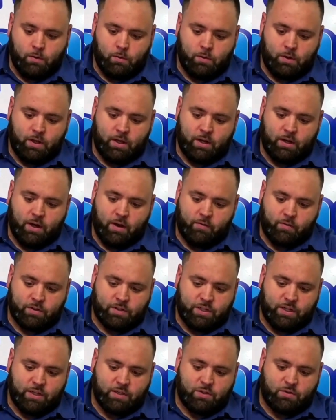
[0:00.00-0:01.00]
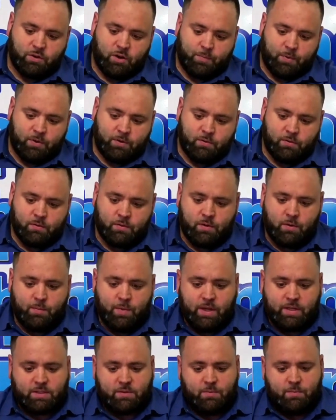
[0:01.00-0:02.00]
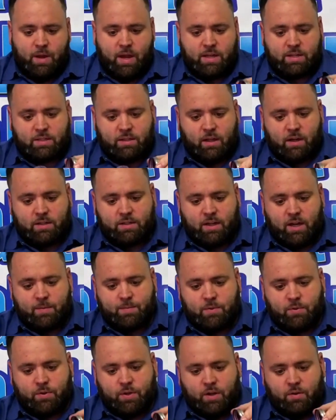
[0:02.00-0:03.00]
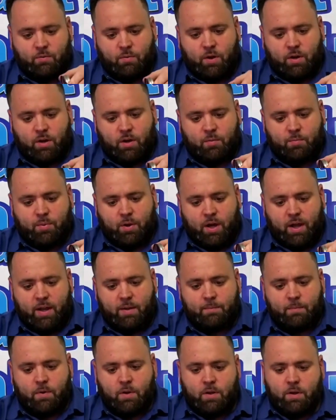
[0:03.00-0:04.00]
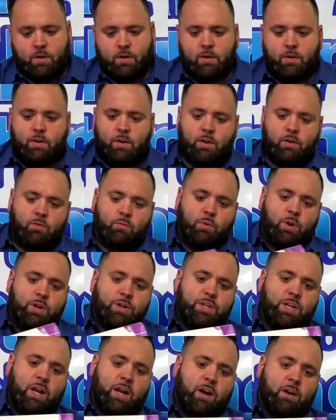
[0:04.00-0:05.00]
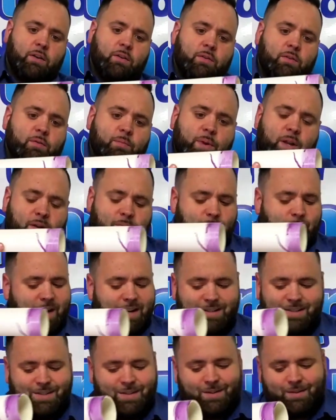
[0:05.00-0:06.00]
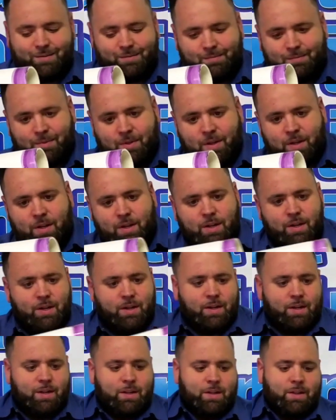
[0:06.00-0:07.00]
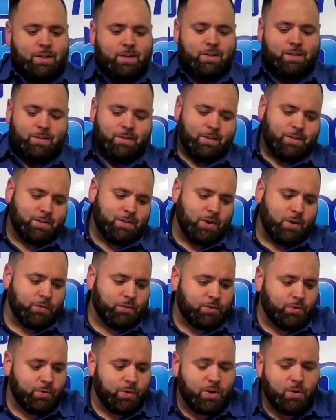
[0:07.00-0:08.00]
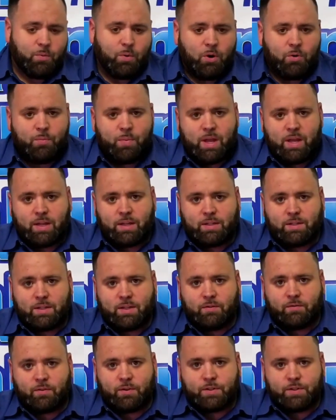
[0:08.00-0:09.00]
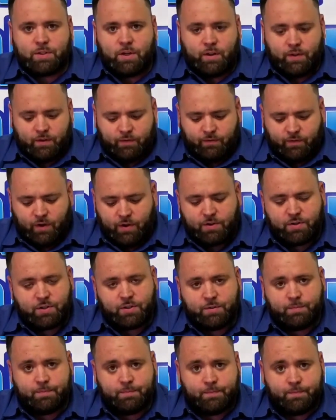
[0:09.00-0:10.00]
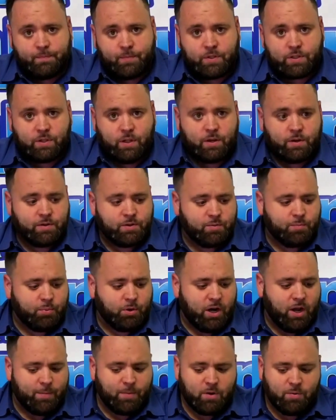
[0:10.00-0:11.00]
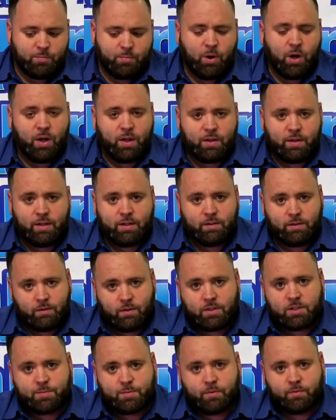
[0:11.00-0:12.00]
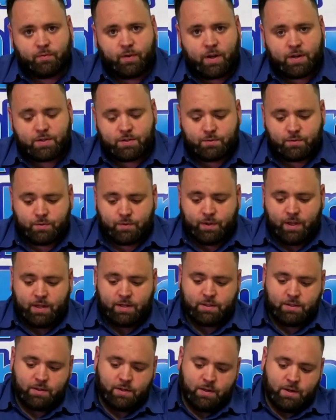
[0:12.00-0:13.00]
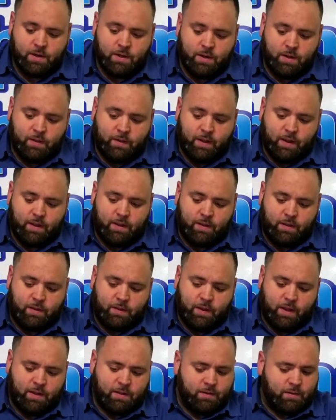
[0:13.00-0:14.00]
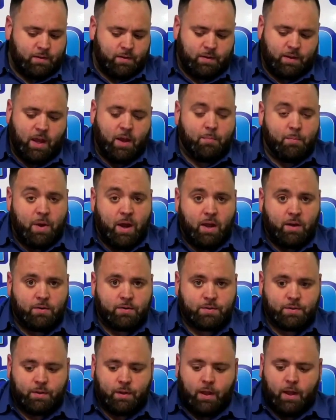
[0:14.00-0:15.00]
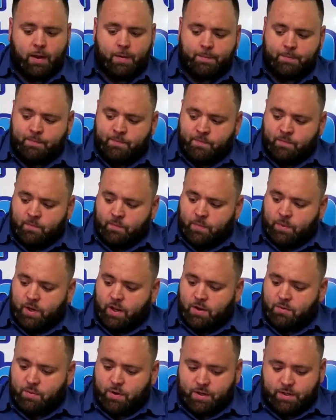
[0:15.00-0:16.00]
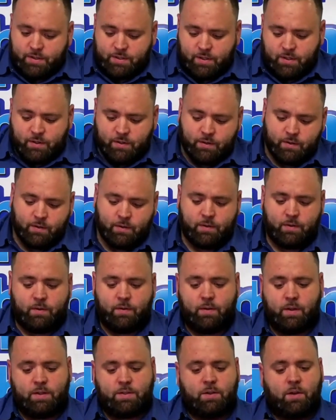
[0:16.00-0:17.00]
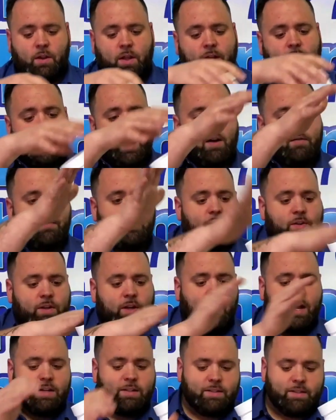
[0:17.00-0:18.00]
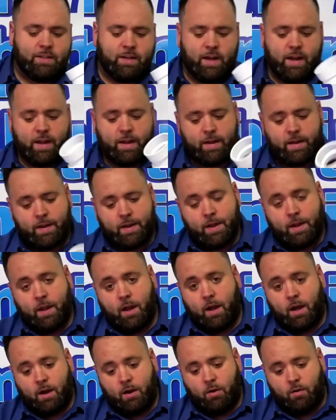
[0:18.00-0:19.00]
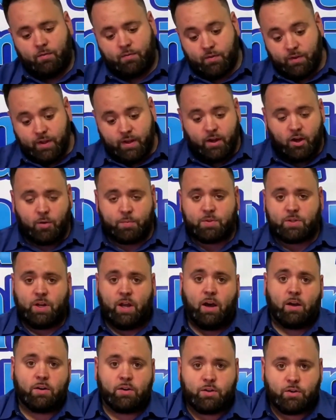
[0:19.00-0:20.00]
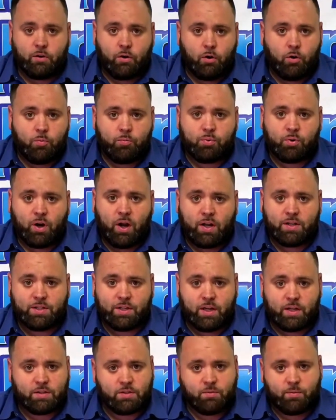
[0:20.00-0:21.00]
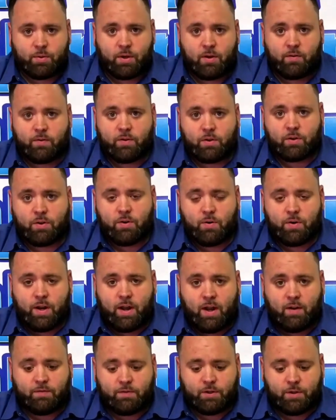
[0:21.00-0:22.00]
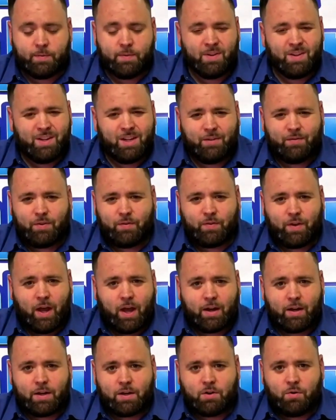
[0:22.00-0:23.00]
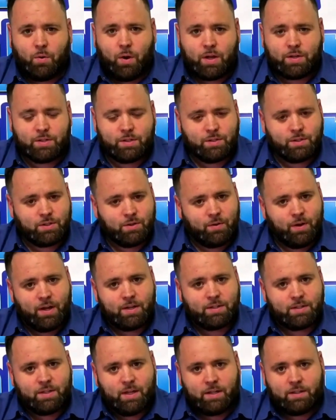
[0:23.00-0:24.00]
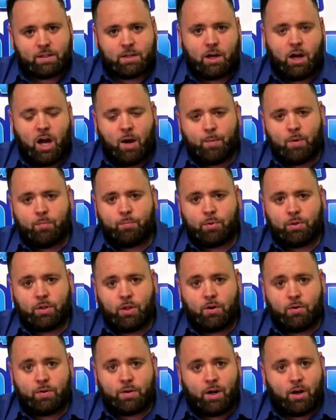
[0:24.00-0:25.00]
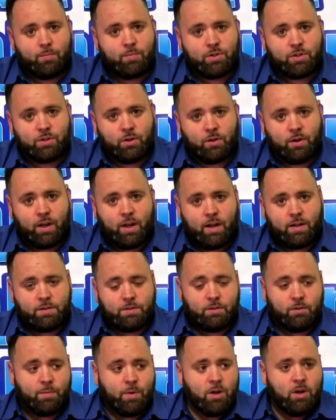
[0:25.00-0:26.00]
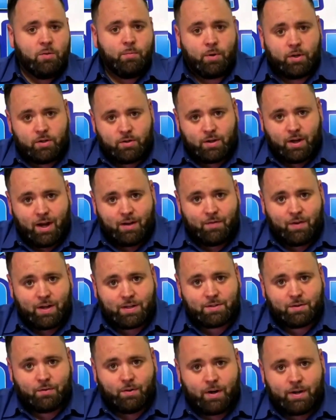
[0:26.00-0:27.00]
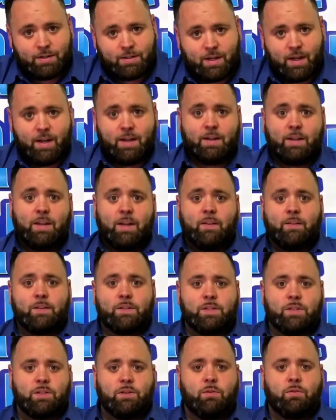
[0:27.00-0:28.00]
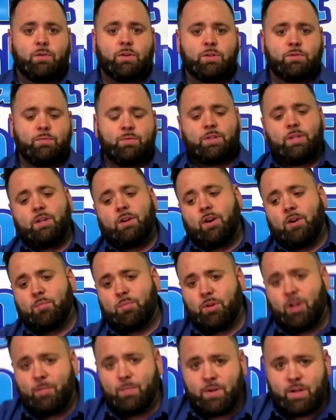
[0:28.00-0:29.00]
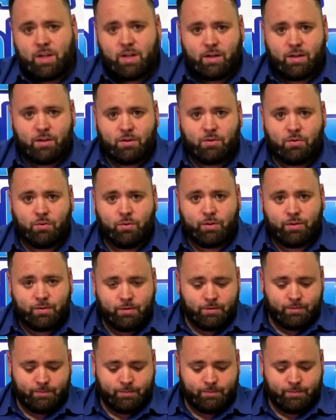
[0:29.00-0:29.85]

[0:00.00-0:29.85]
Get it everywhere. See it dripping? It makes a mess. A lot of times you'll get run on pipe. It'll run down and make a mess. Just don't do it. It won't make a difference on the function as long as you're priming it, but it looks professional, and that matters a lot. But anyways, that's all I got for you guys today. Hopefully it helped you out in your home projects or whatever you're going after. If you've got any questions, don't hesitate to comment below, and I'll be sure to answer. Well, you guys have a great day. Again, this is Lawrence with D Hart Plumbing, Heating, and Cooling.